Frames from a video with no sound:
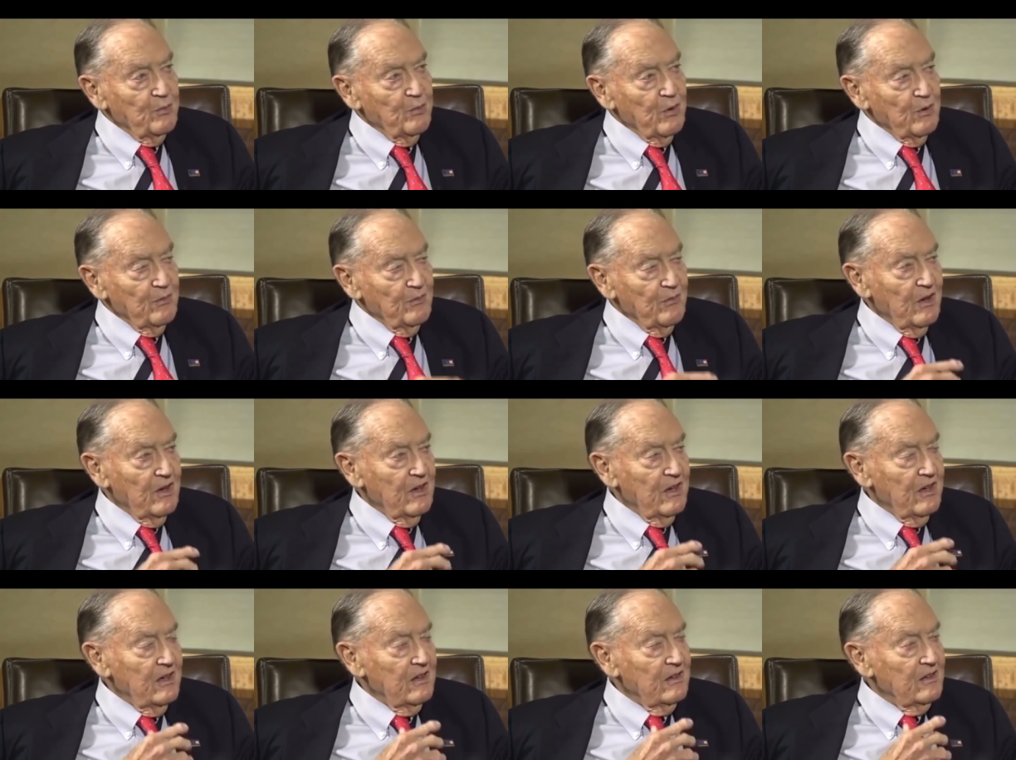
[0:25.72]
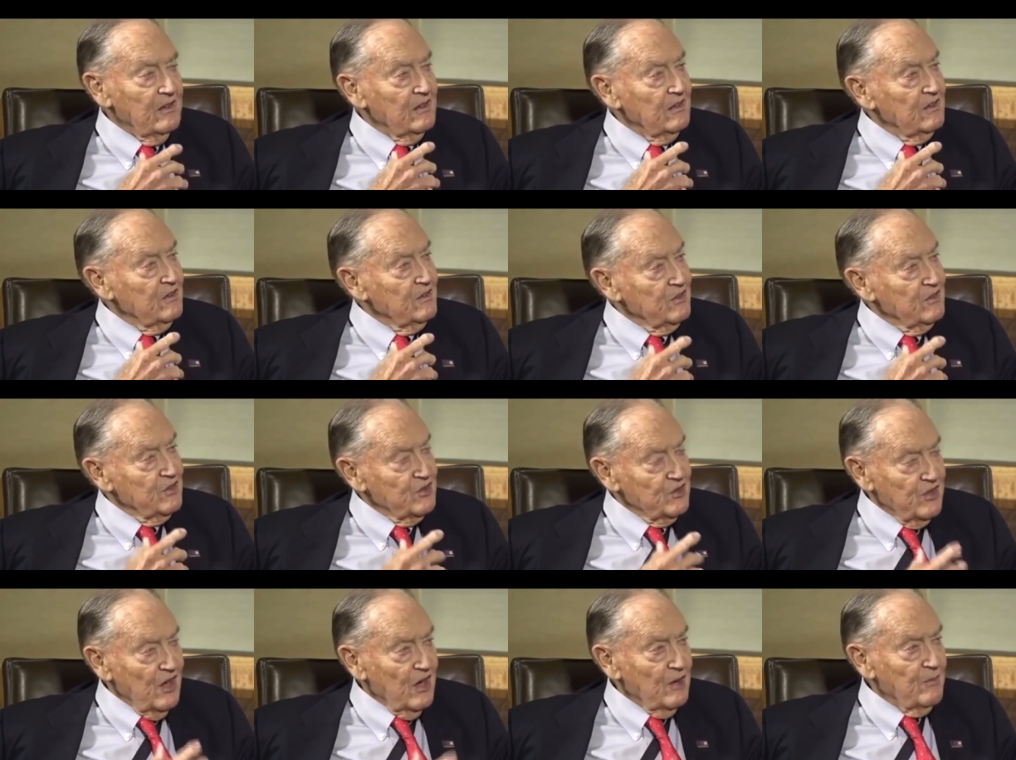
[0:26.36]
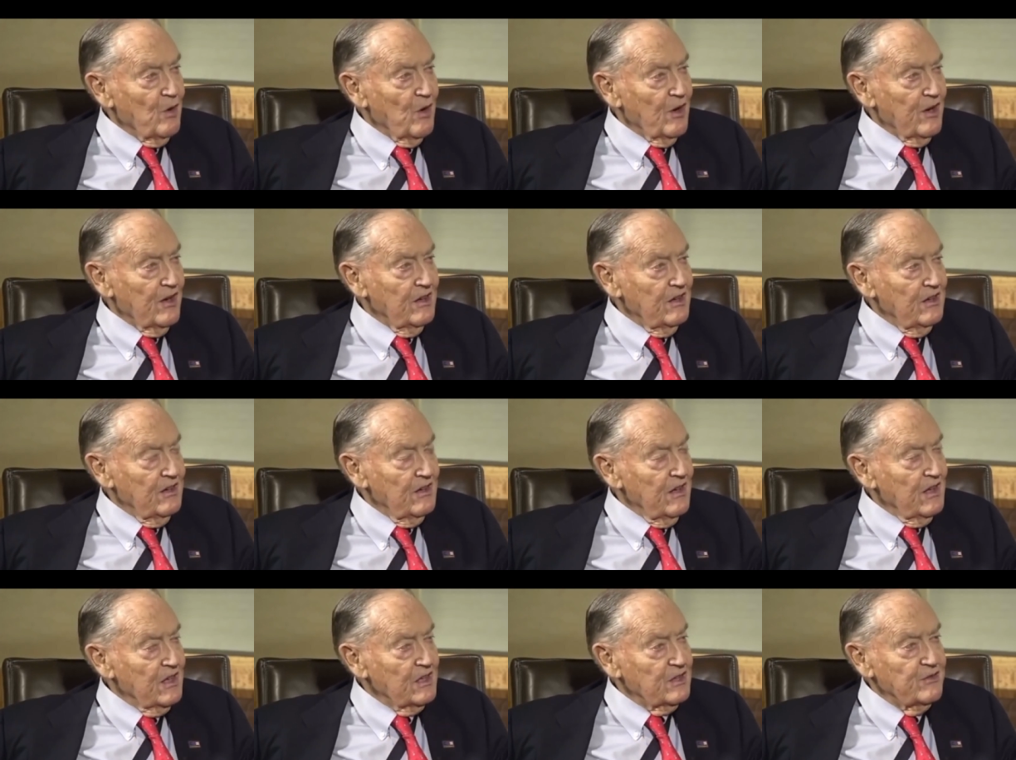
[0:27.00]
you put money in the stock market
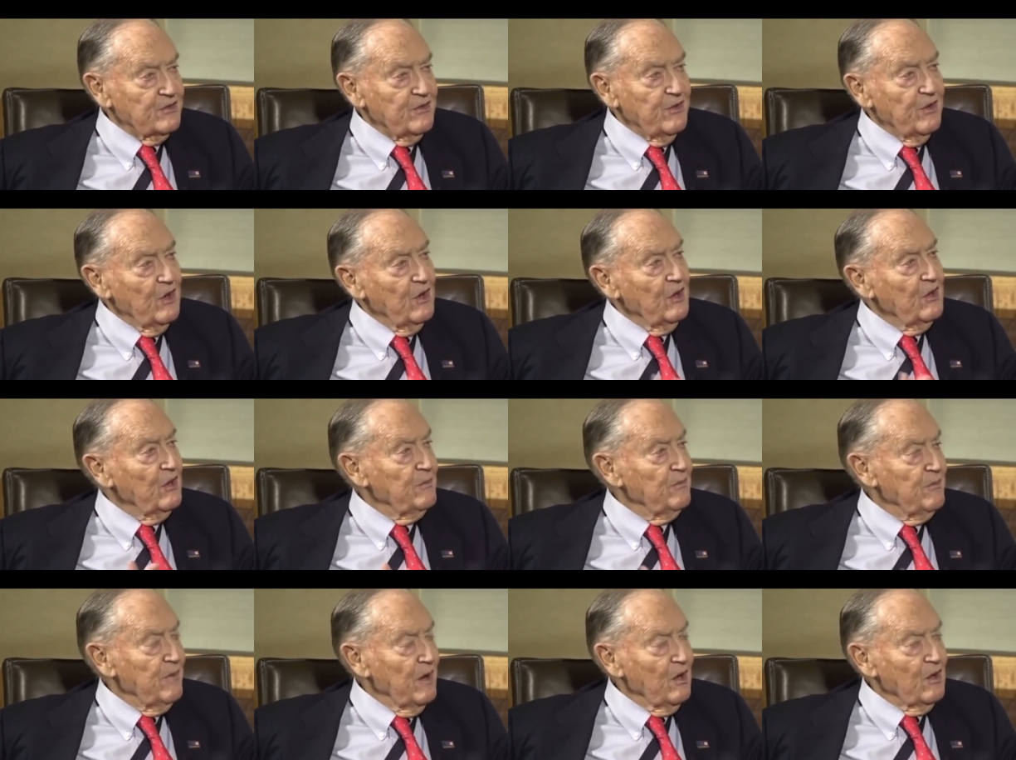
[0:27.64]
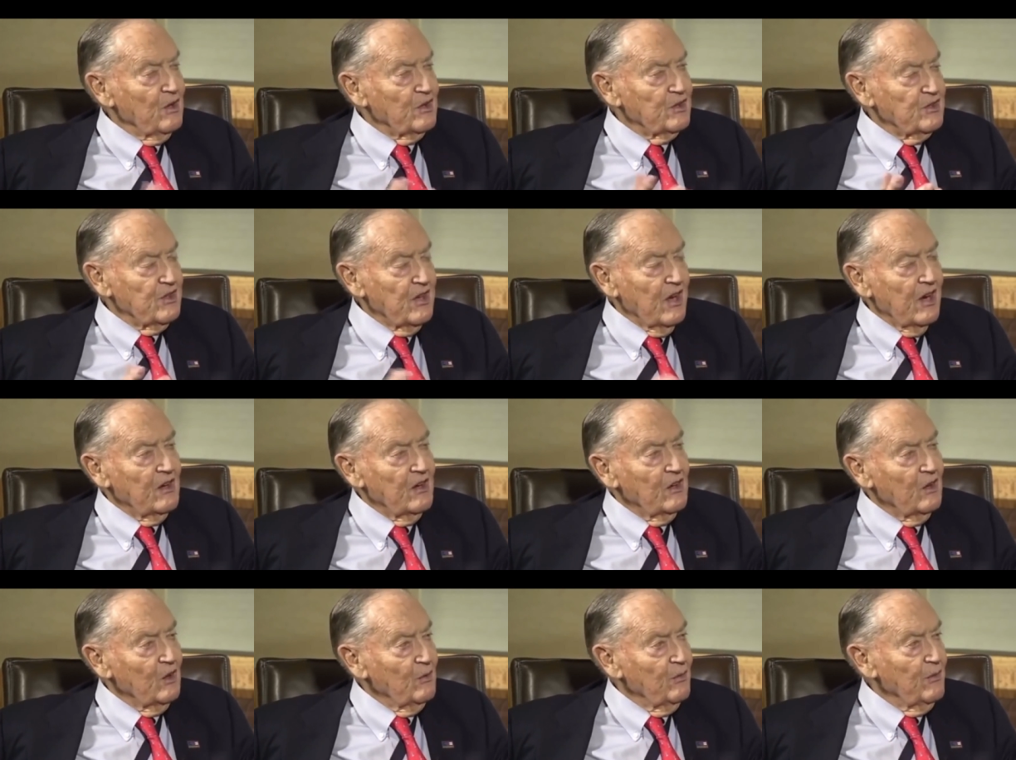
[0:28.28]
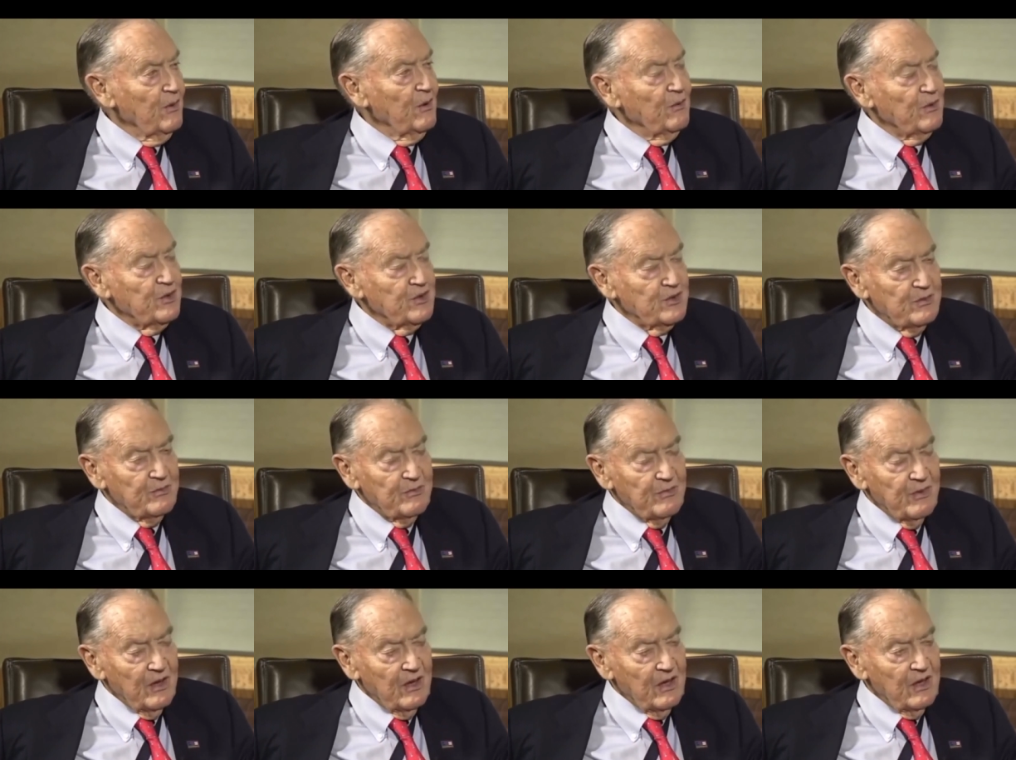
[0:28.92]
index fund and balance it out a little bit with
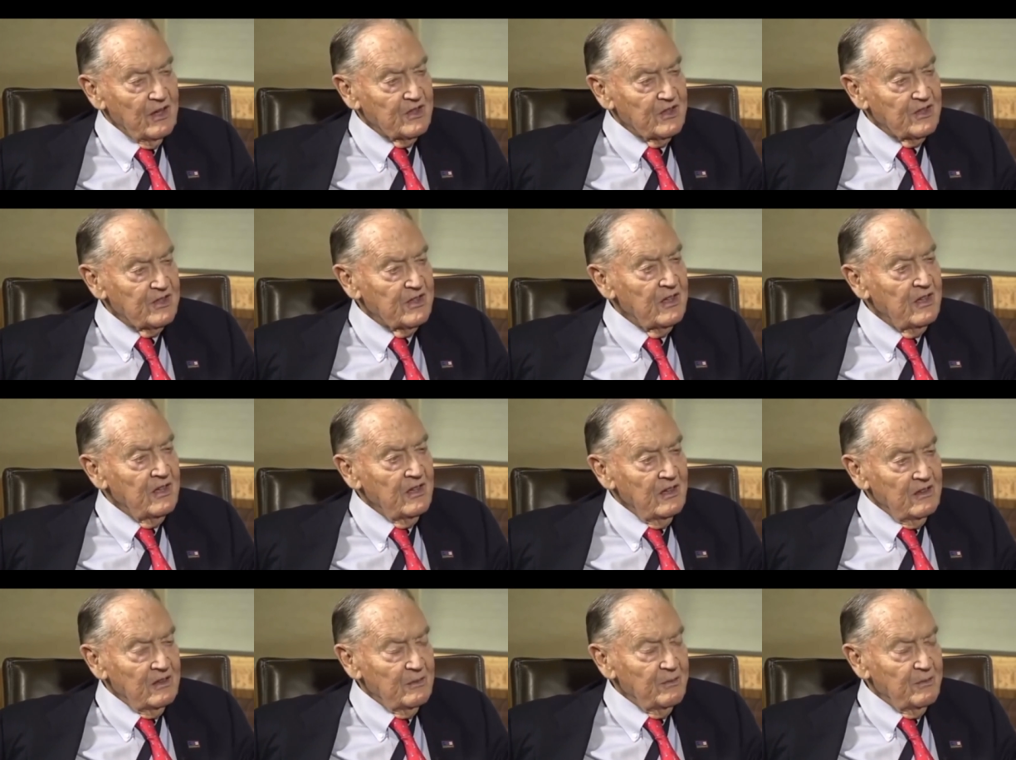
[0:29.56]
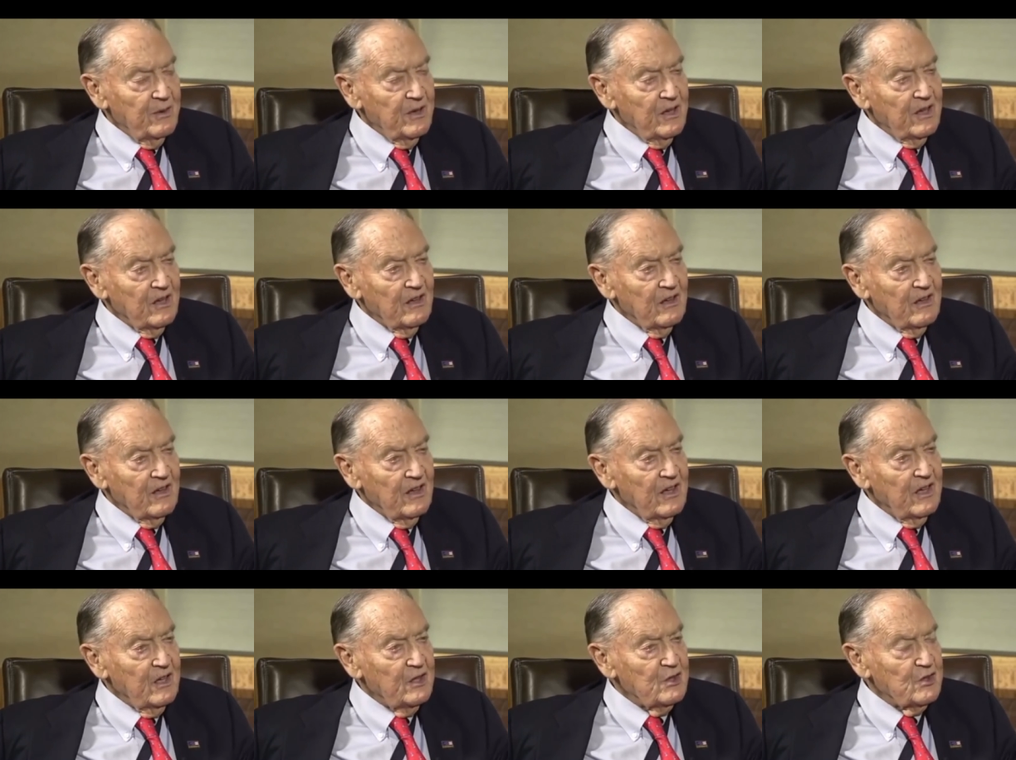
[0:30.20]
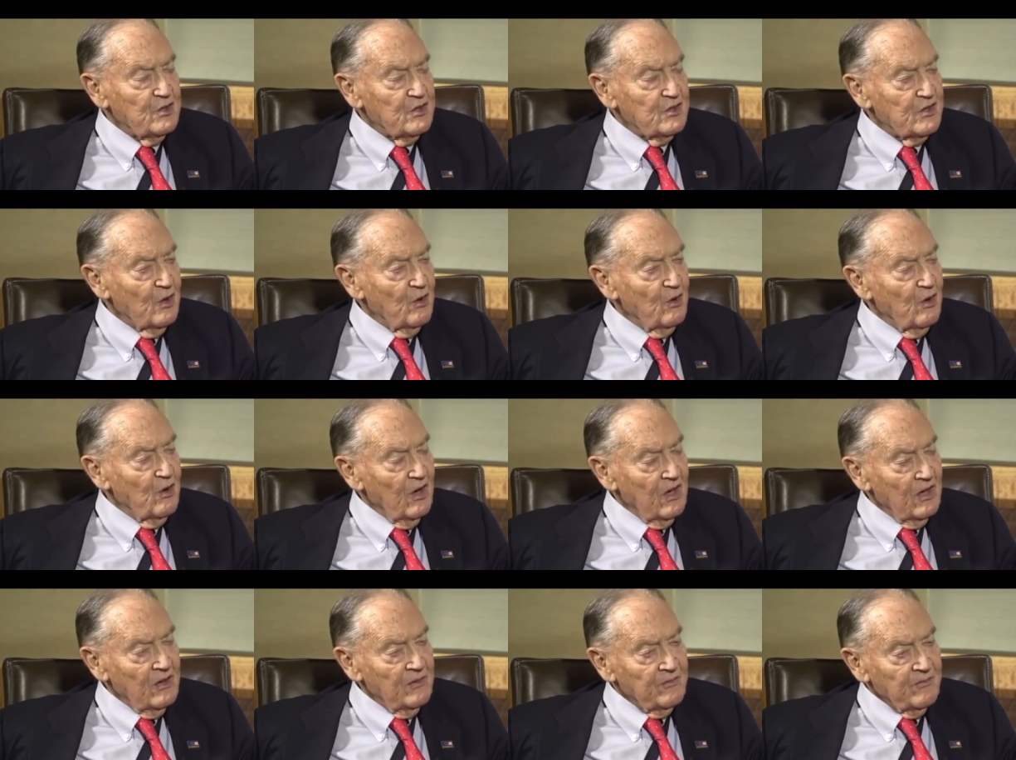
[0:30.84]
some bonds, depending on age and so
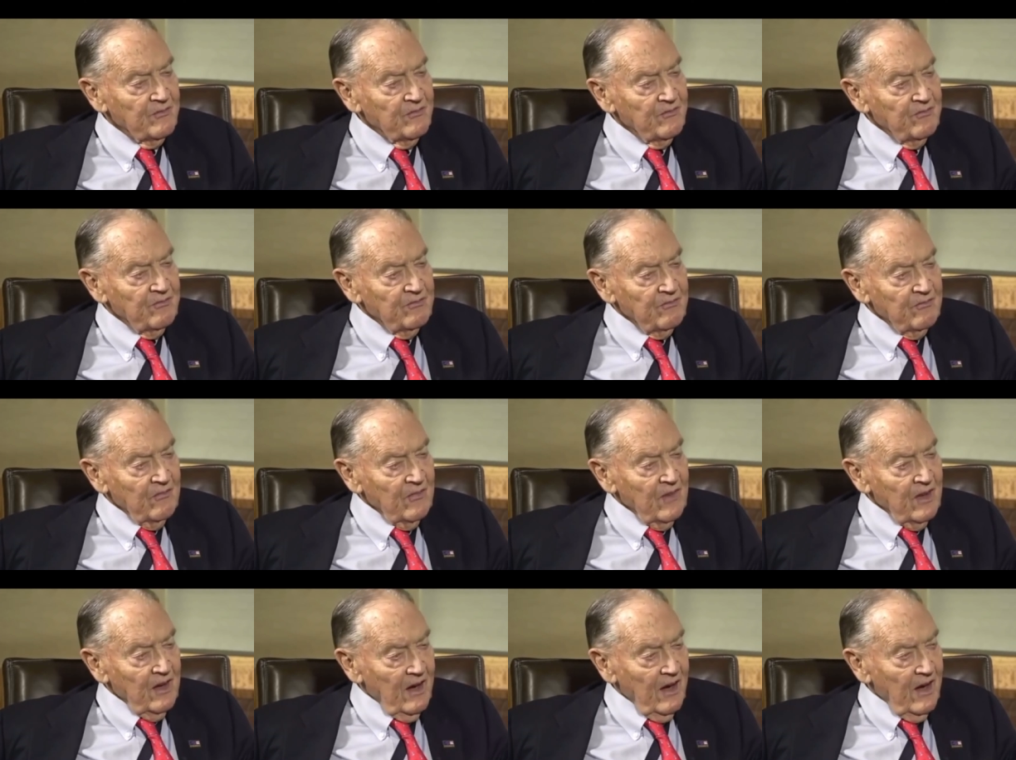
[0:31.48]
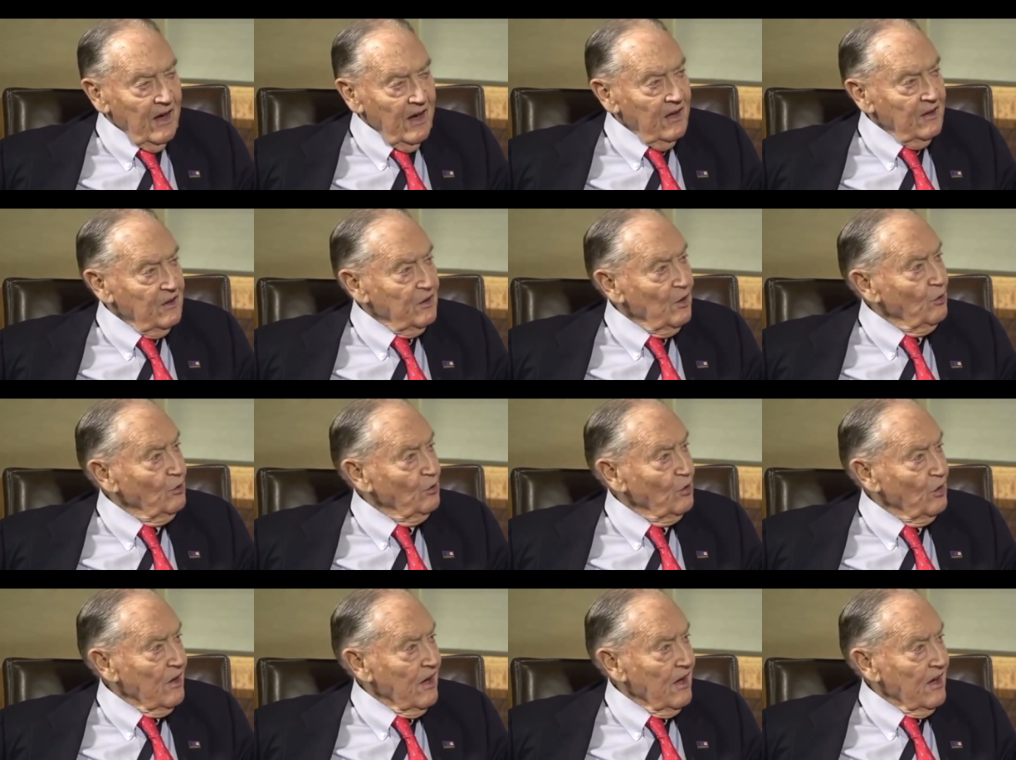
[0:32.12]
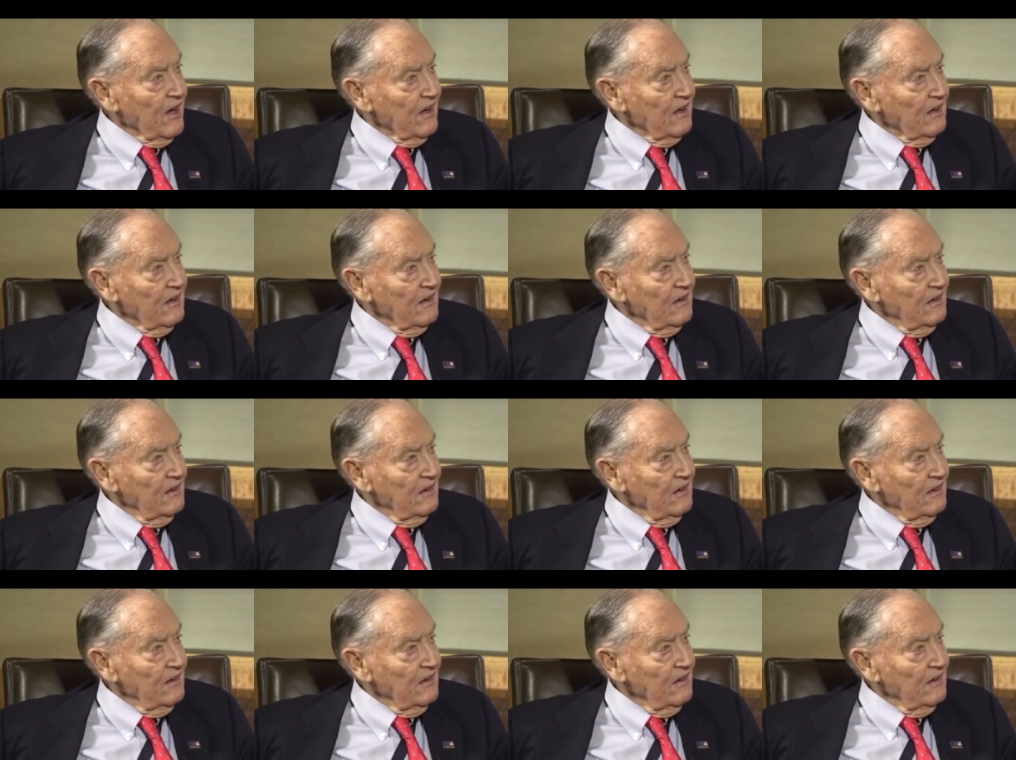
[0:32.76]
on and don't look at it.